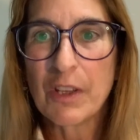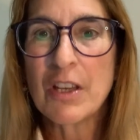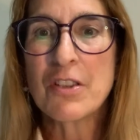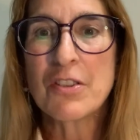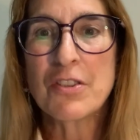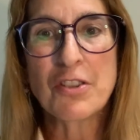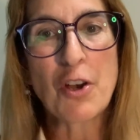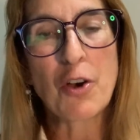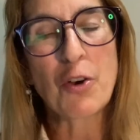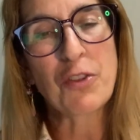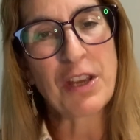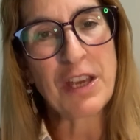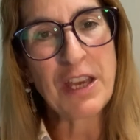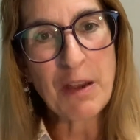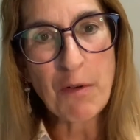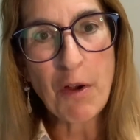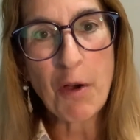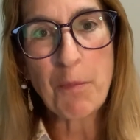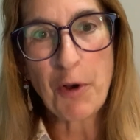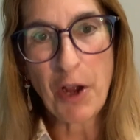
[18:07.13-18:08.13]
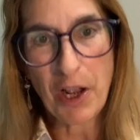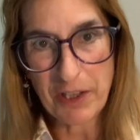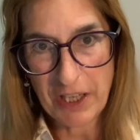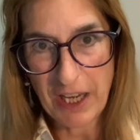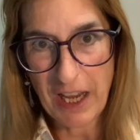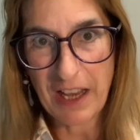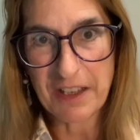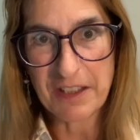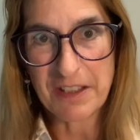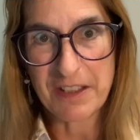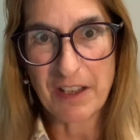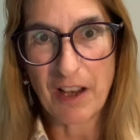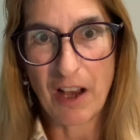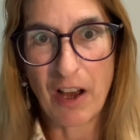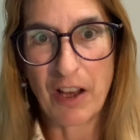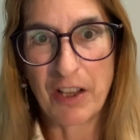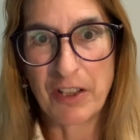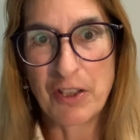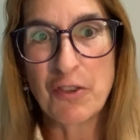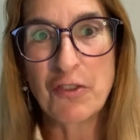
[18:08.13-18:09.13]
So the hero broadcasts
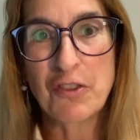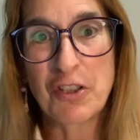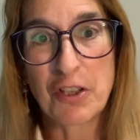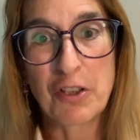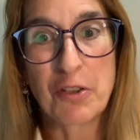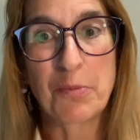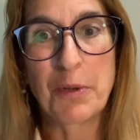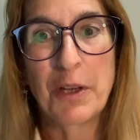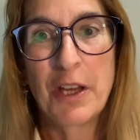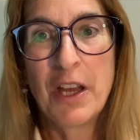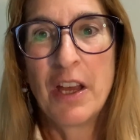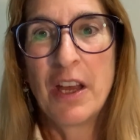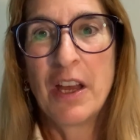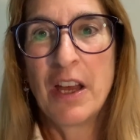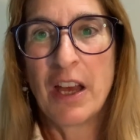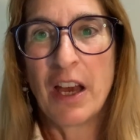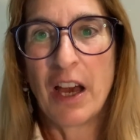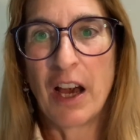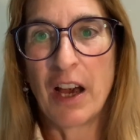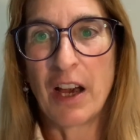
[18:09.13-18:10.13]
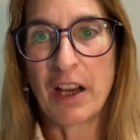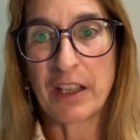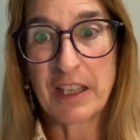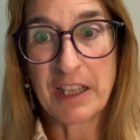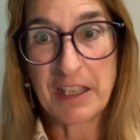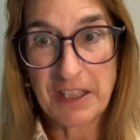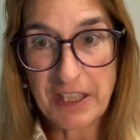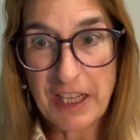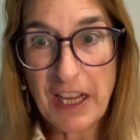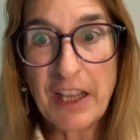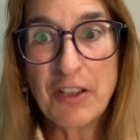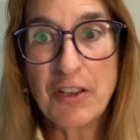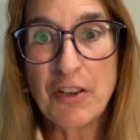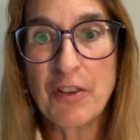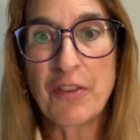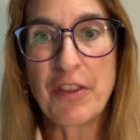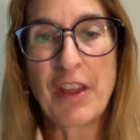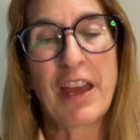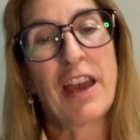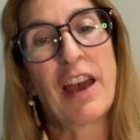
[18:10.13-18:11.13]
on YouTube
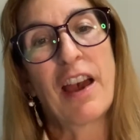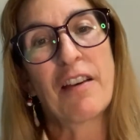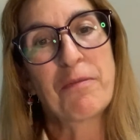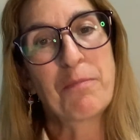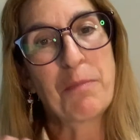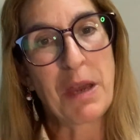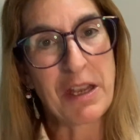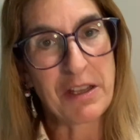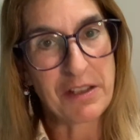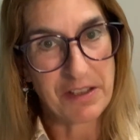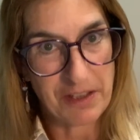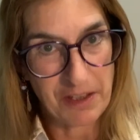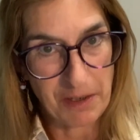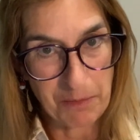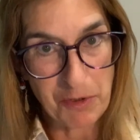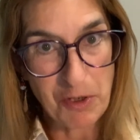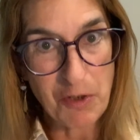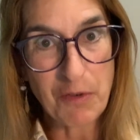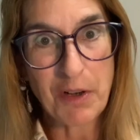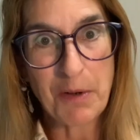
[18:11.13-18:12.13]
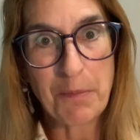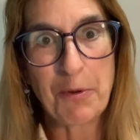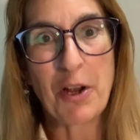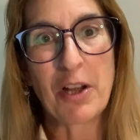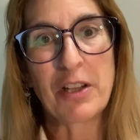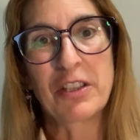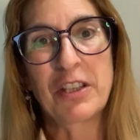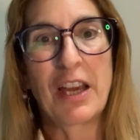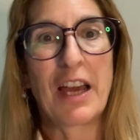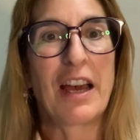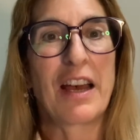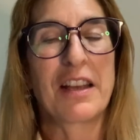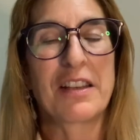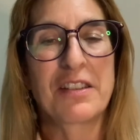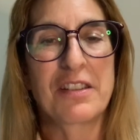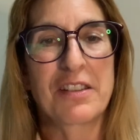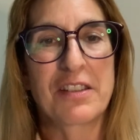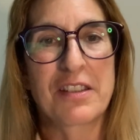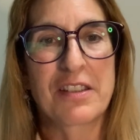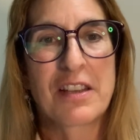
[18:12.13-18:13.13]
continue. They have made some newer
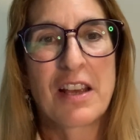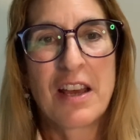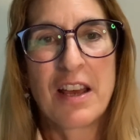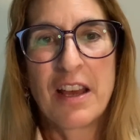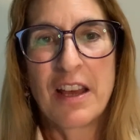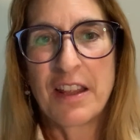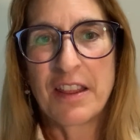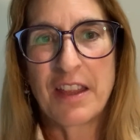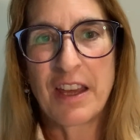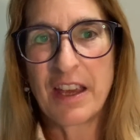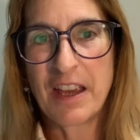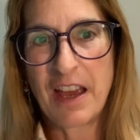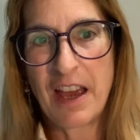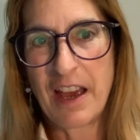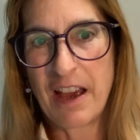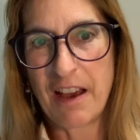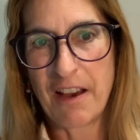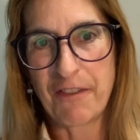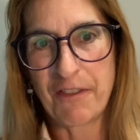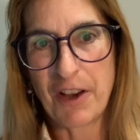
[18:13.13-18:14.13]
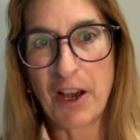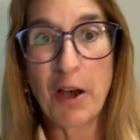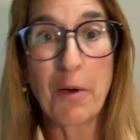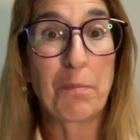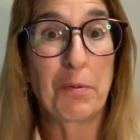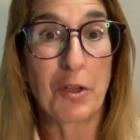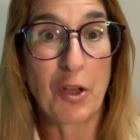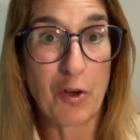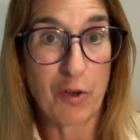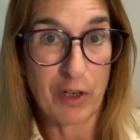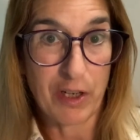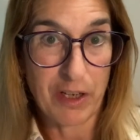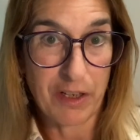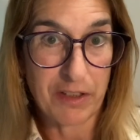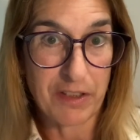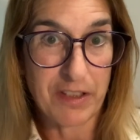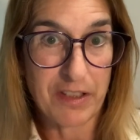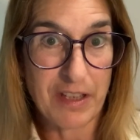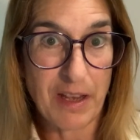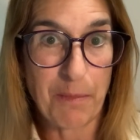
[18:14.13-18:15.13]
broadcasts. They have
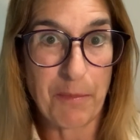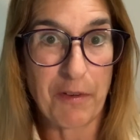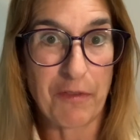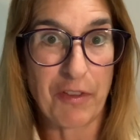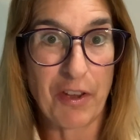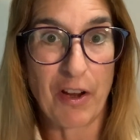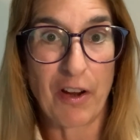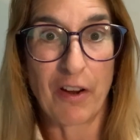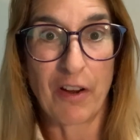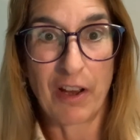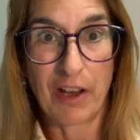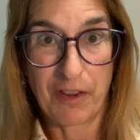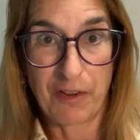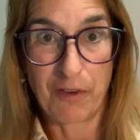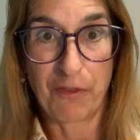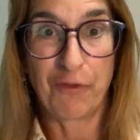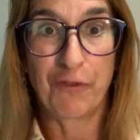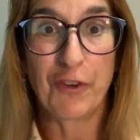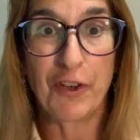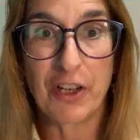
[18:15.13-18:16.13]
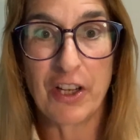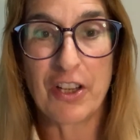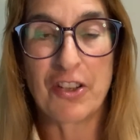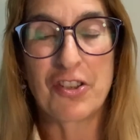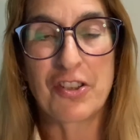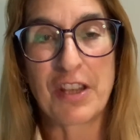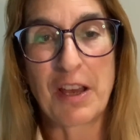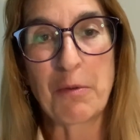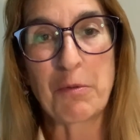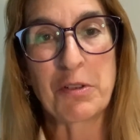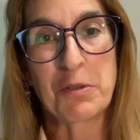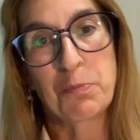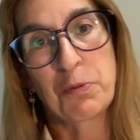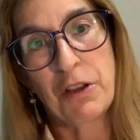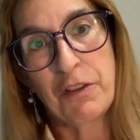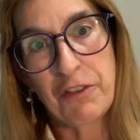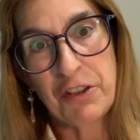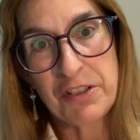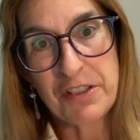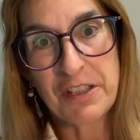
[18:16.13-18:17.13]
uploaded some of their other footage that was
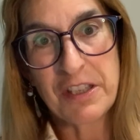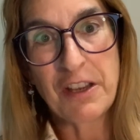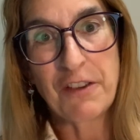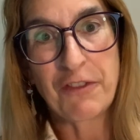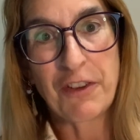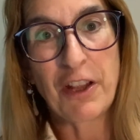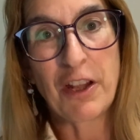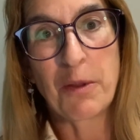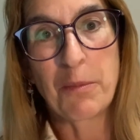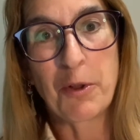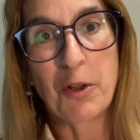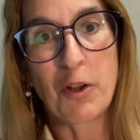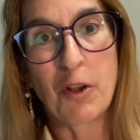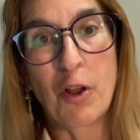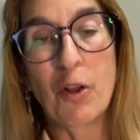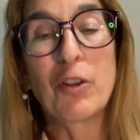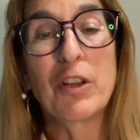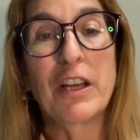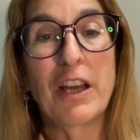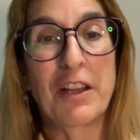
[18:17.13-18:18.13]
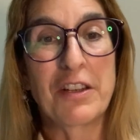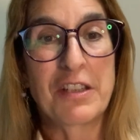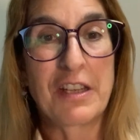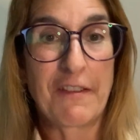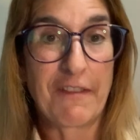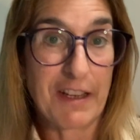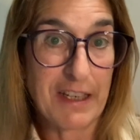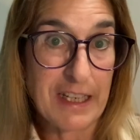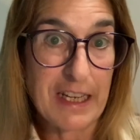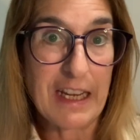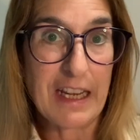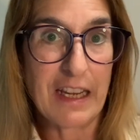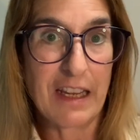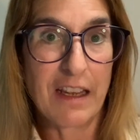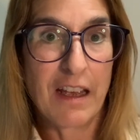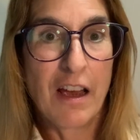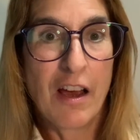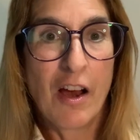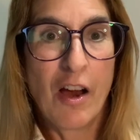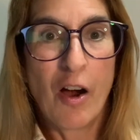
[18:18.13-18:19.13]
previously available only on
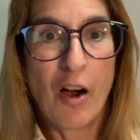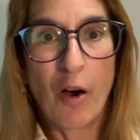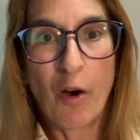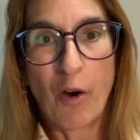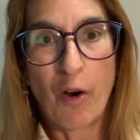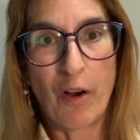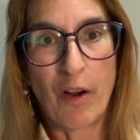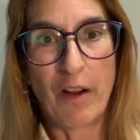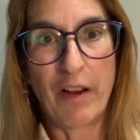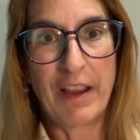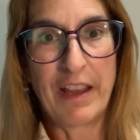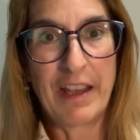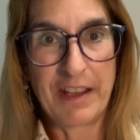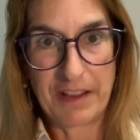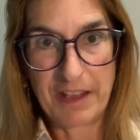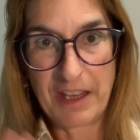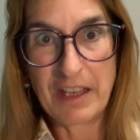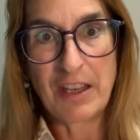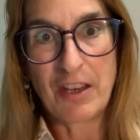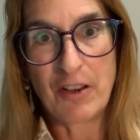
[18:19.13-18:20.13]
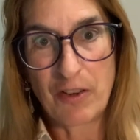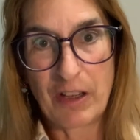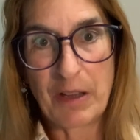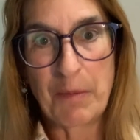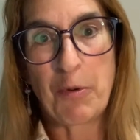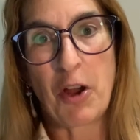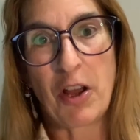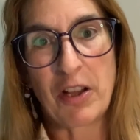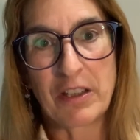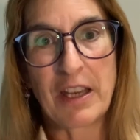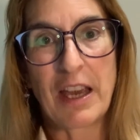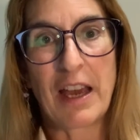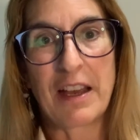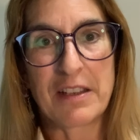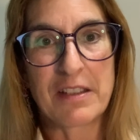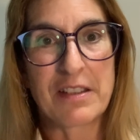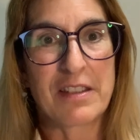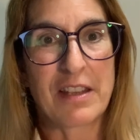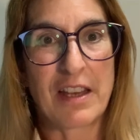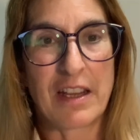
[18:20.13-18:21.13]
DVD or in the yearly
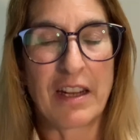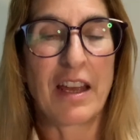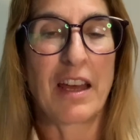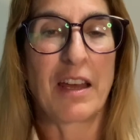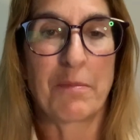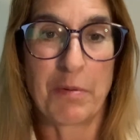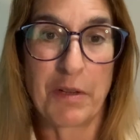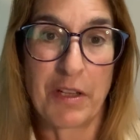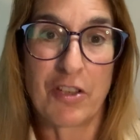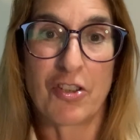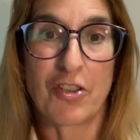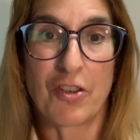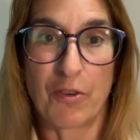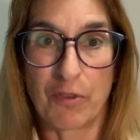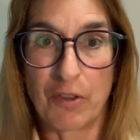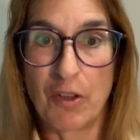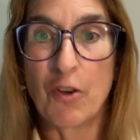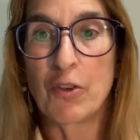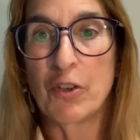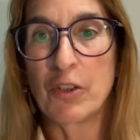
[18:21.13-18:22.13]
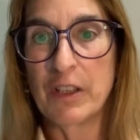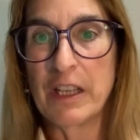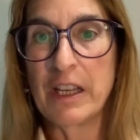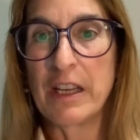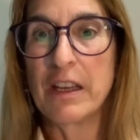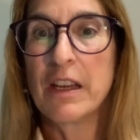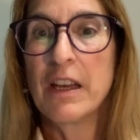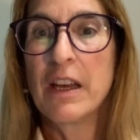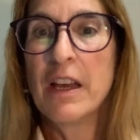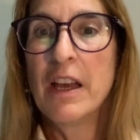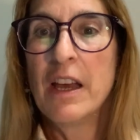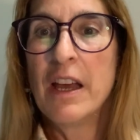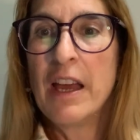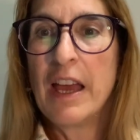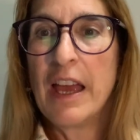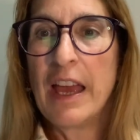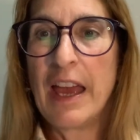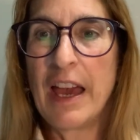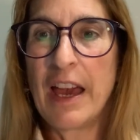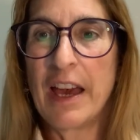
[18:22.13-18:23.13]
broadcasts that had been shown locally.
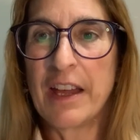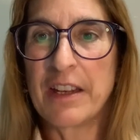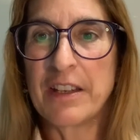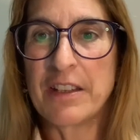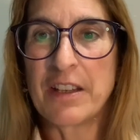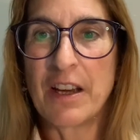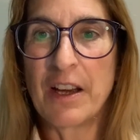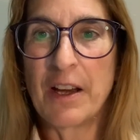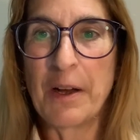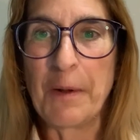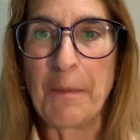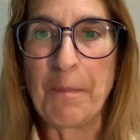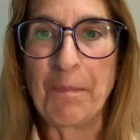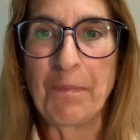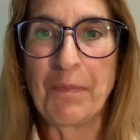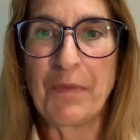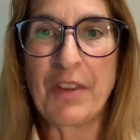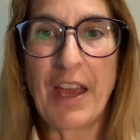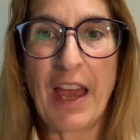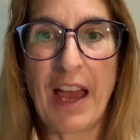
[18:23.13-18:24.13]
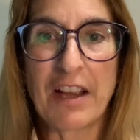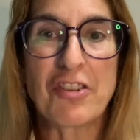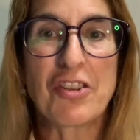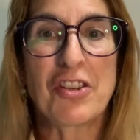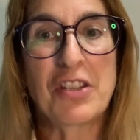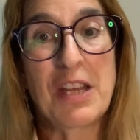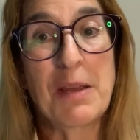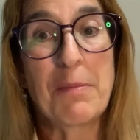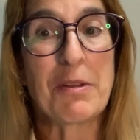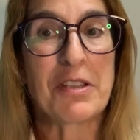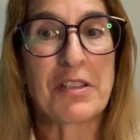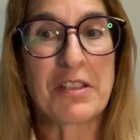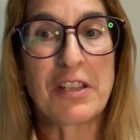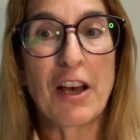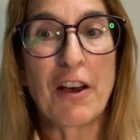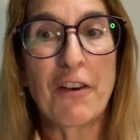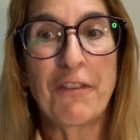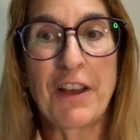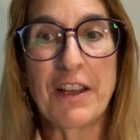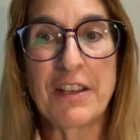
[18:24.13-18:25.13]
And the action team
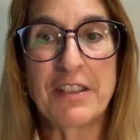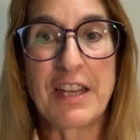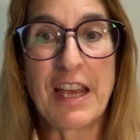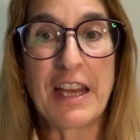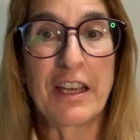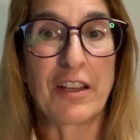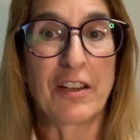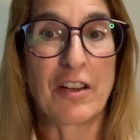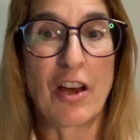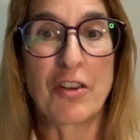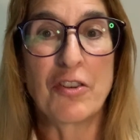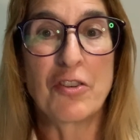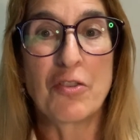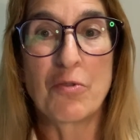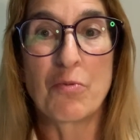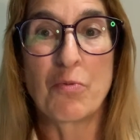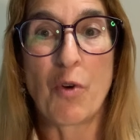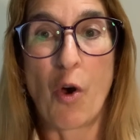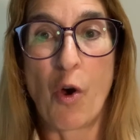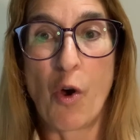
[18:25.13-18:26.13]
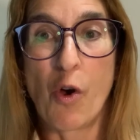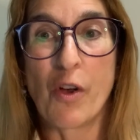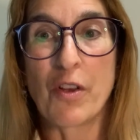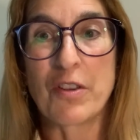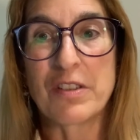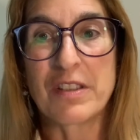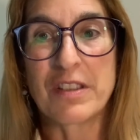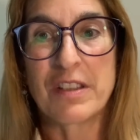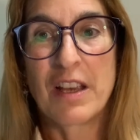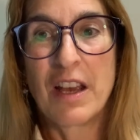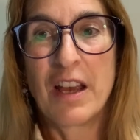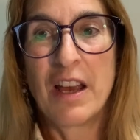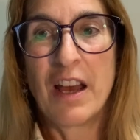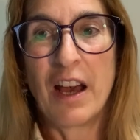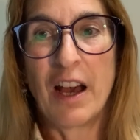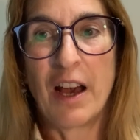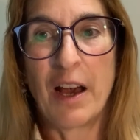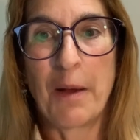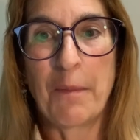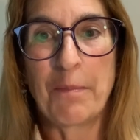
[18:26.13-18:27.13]
itself has taken on new roles,
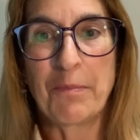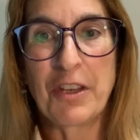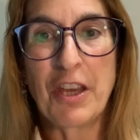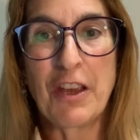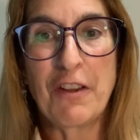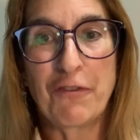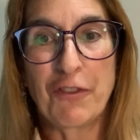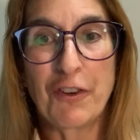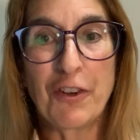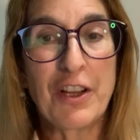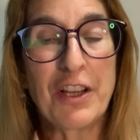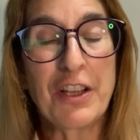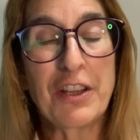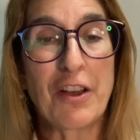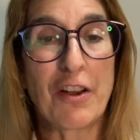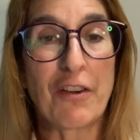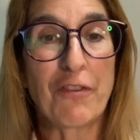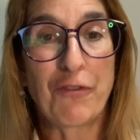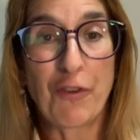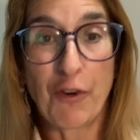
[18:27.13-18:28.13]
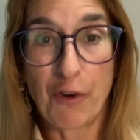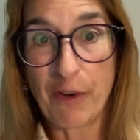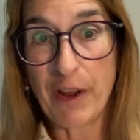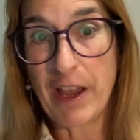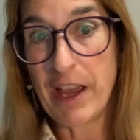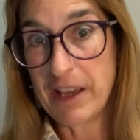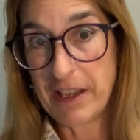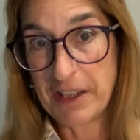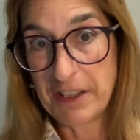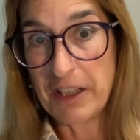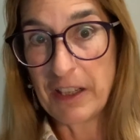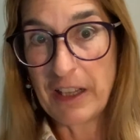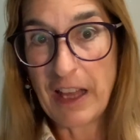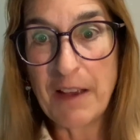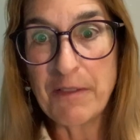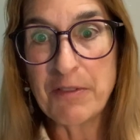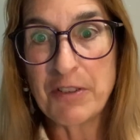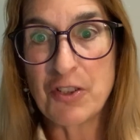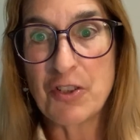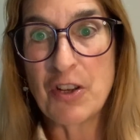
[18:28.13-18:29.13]
converting their foray into
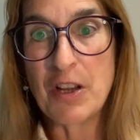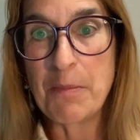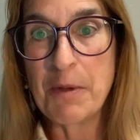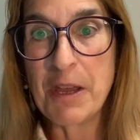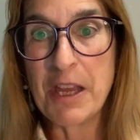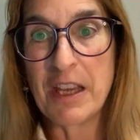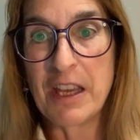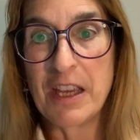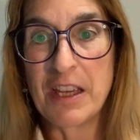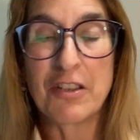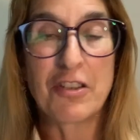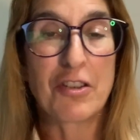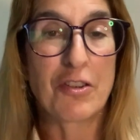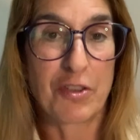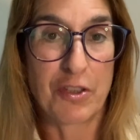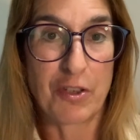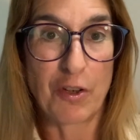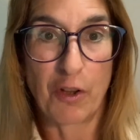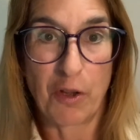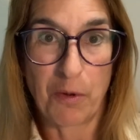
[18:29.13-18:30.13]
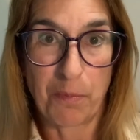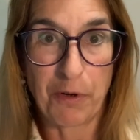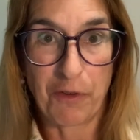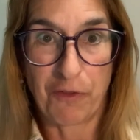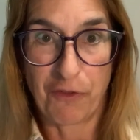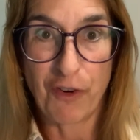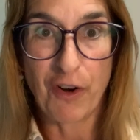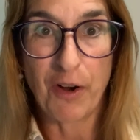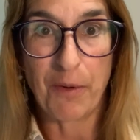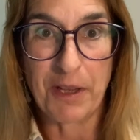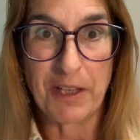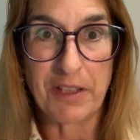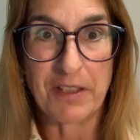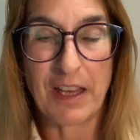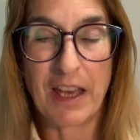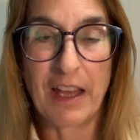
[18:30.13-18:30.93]
live streaming into solo performance.